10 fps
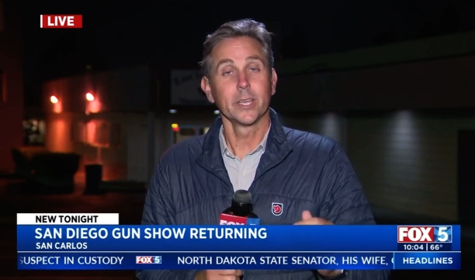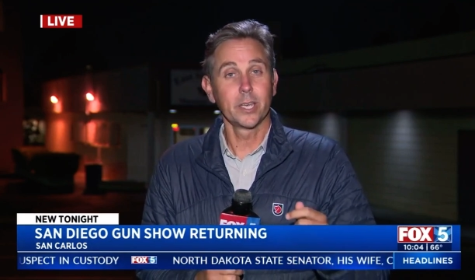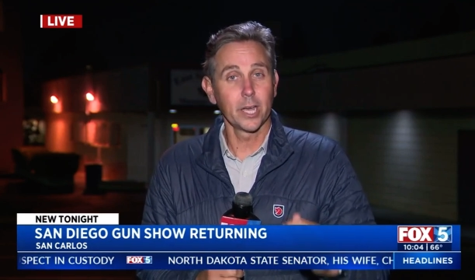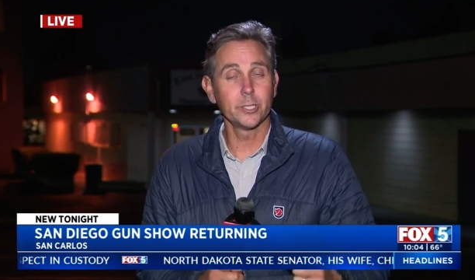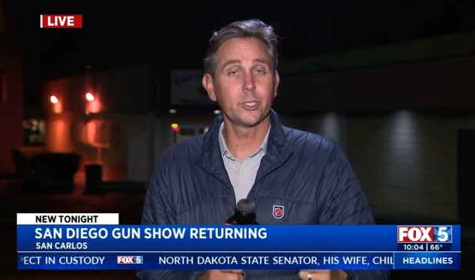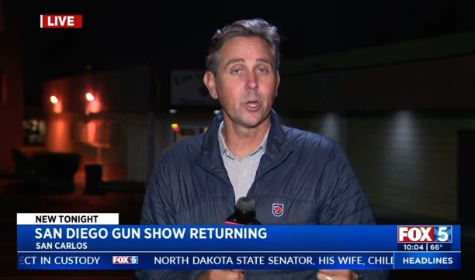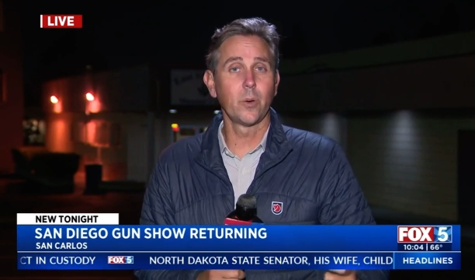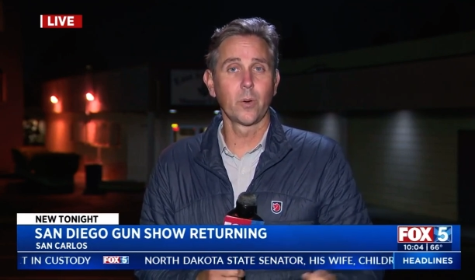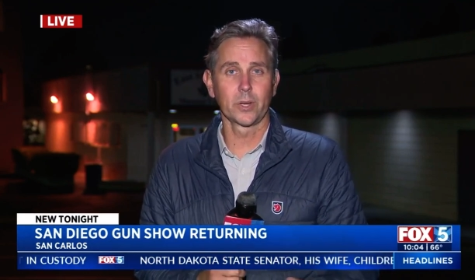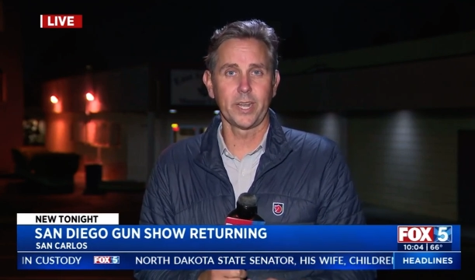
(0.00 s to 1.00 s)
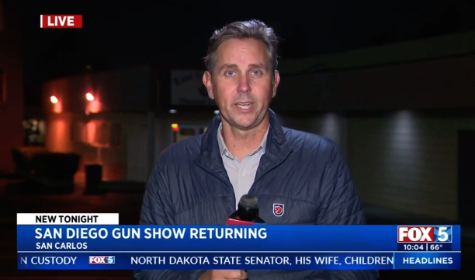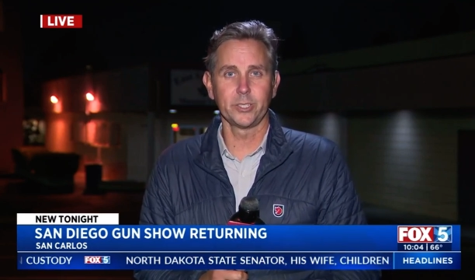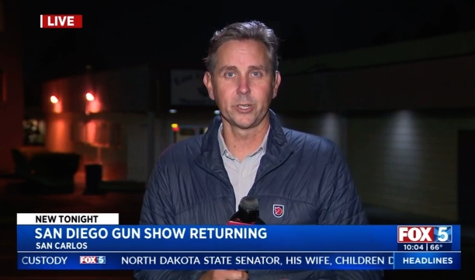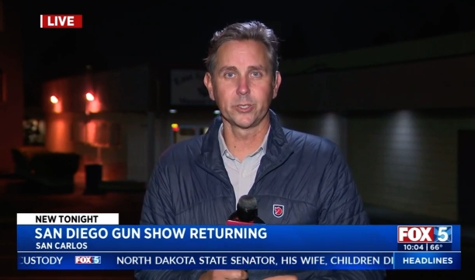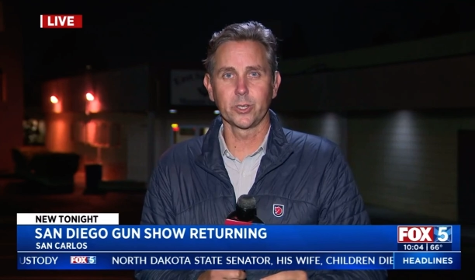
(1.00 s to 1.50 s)
gun show
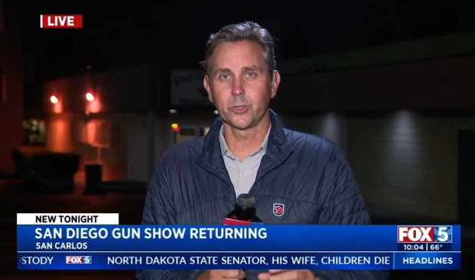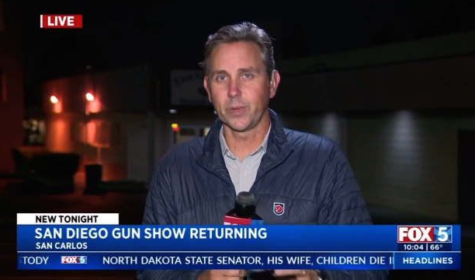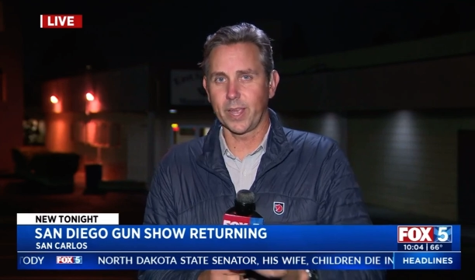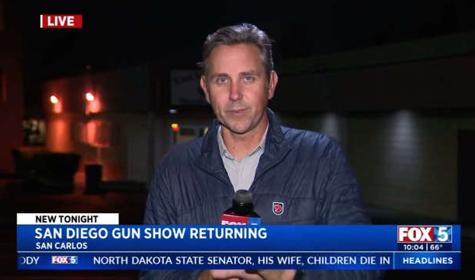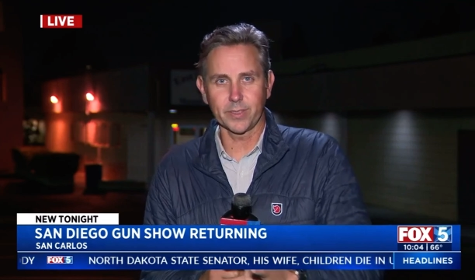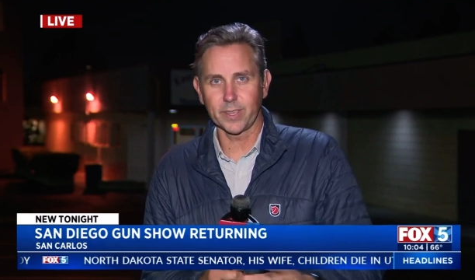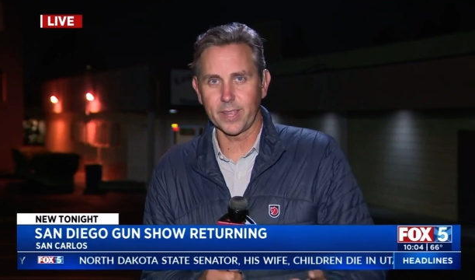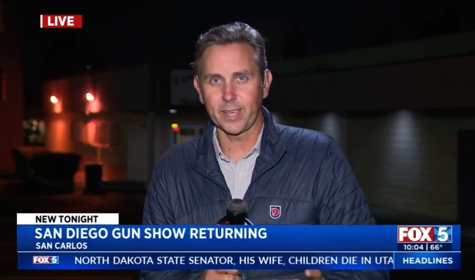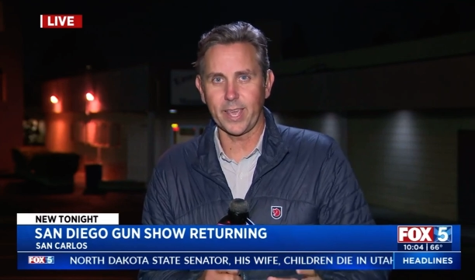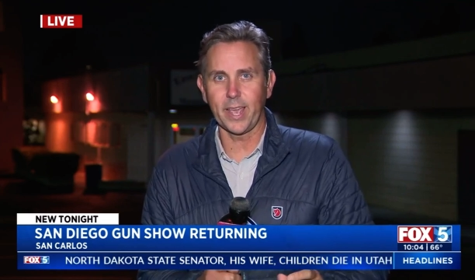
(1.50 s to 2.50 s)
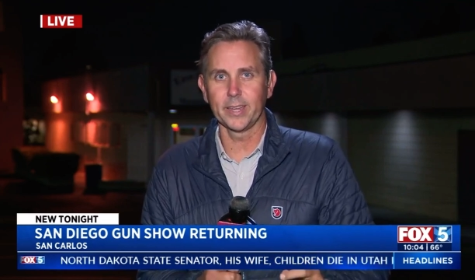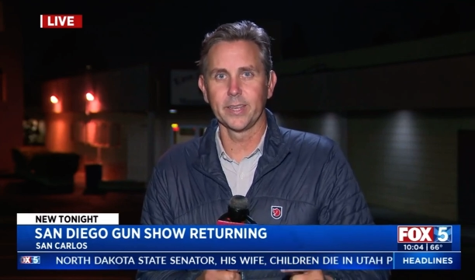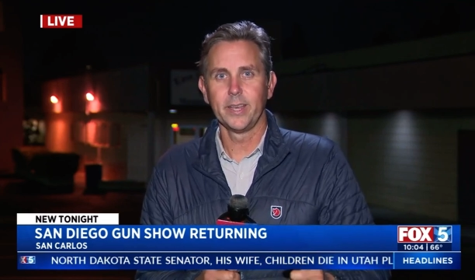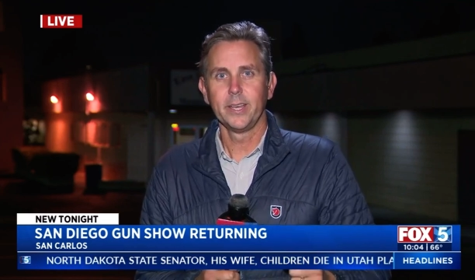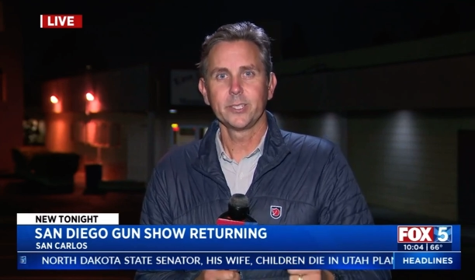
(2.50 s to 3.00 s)
organizers are doing everything they can
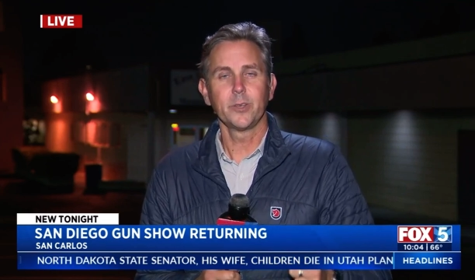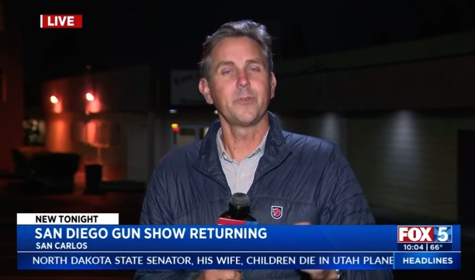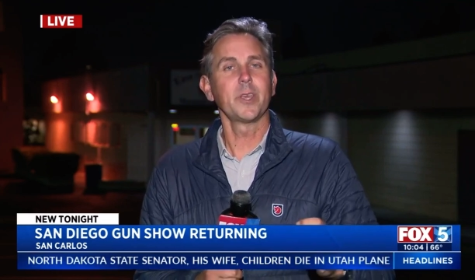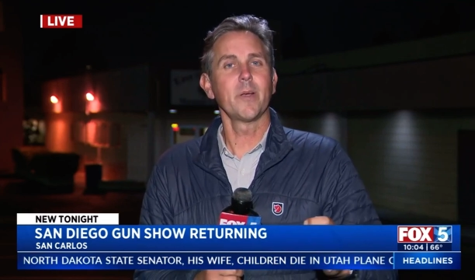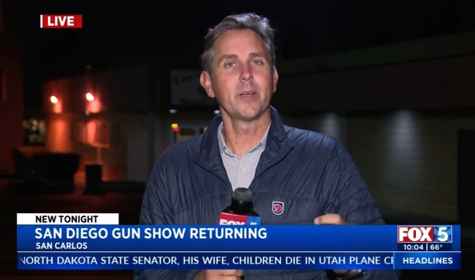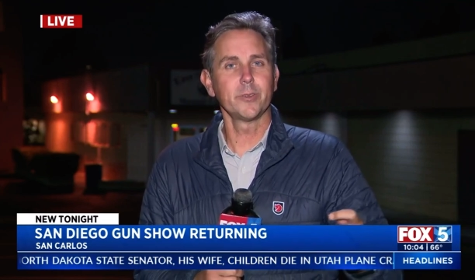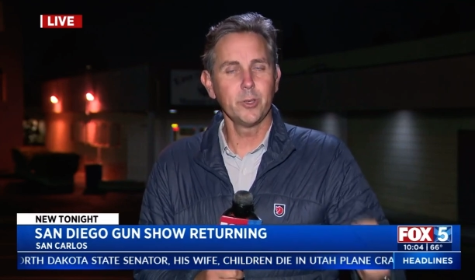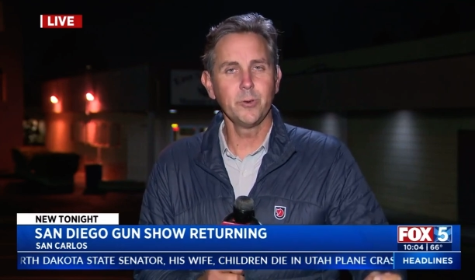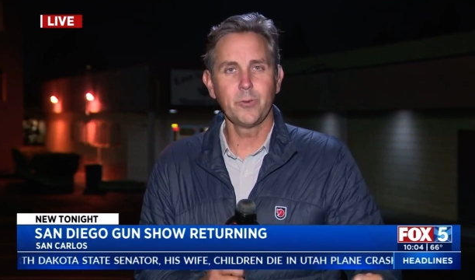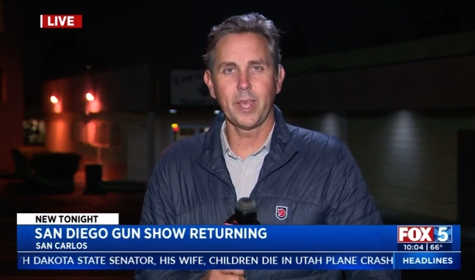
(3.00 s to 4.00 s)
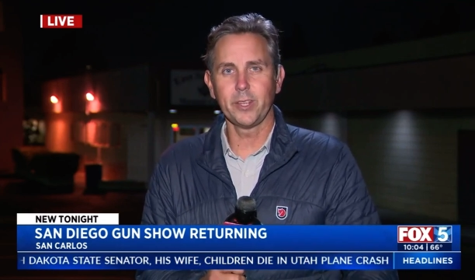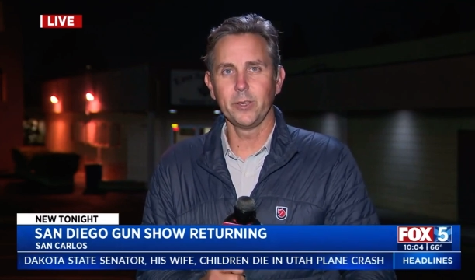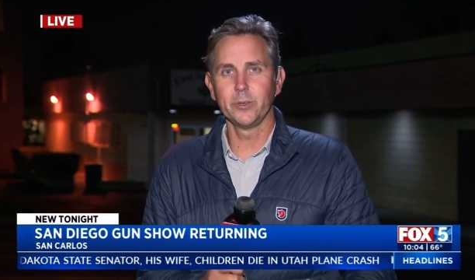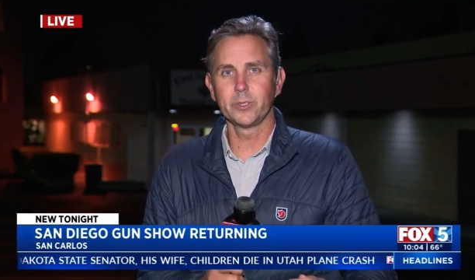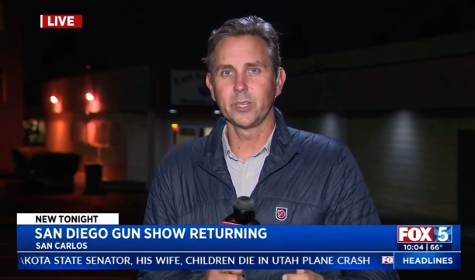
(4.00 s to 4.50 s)
to figure out new
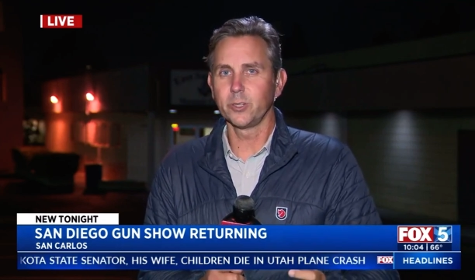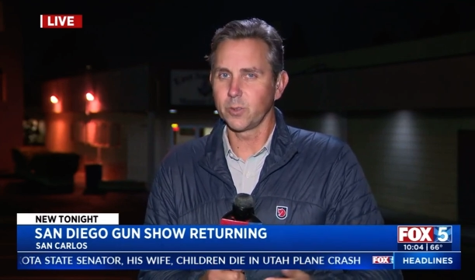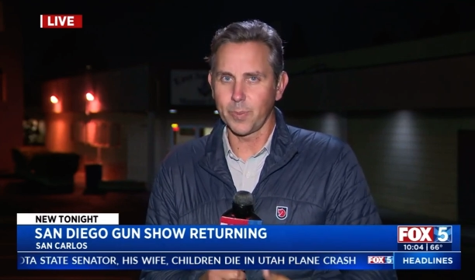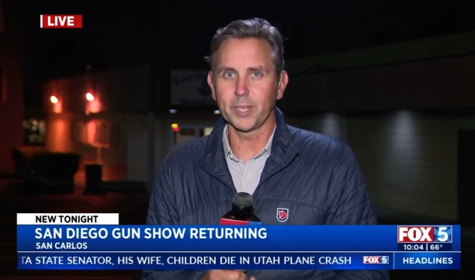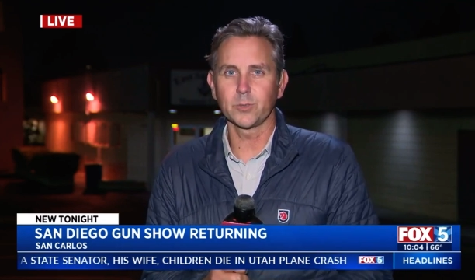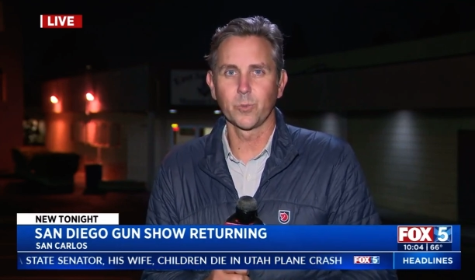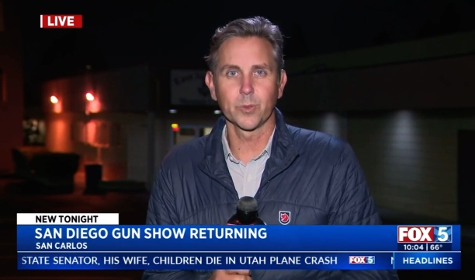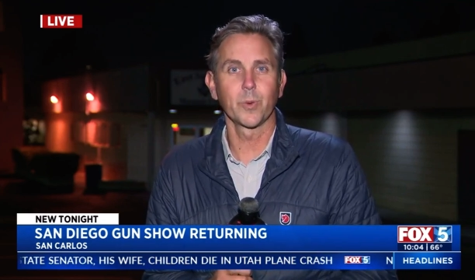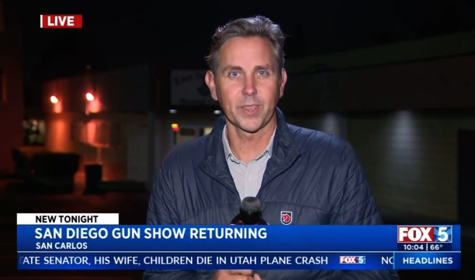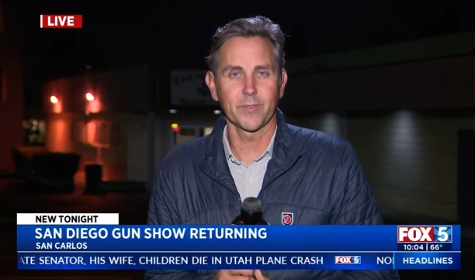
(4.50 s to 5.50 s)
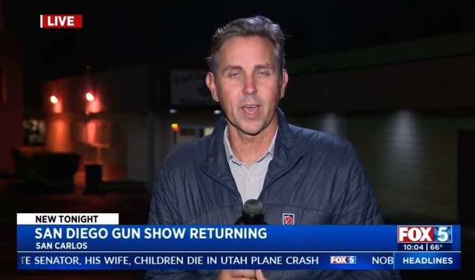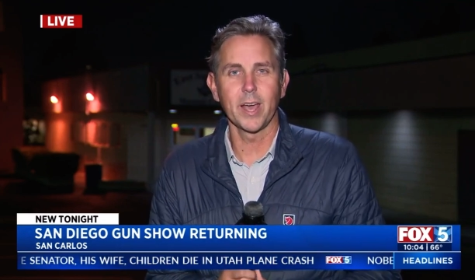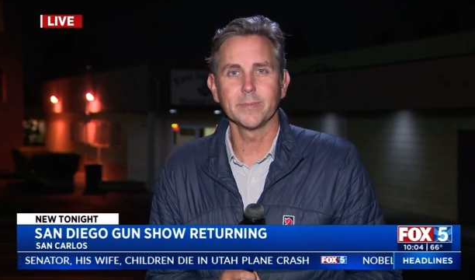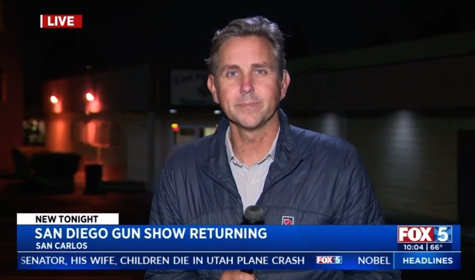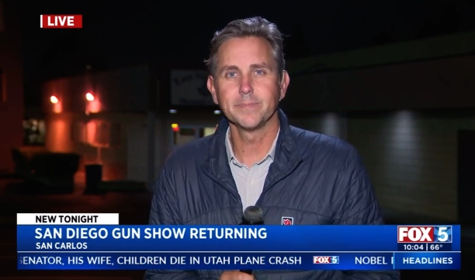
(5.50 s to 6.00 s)
venues and do the best with what they've got.